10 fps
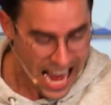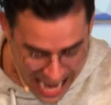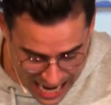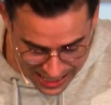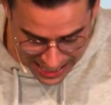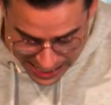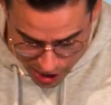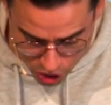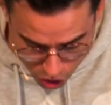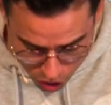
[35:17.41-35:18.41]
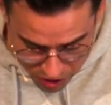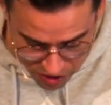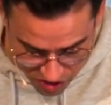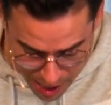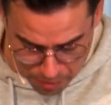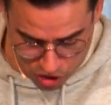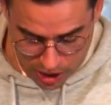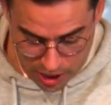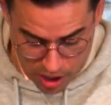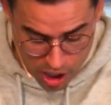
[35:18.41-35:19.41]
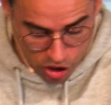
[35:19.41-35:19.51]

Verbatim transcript: and in her deception,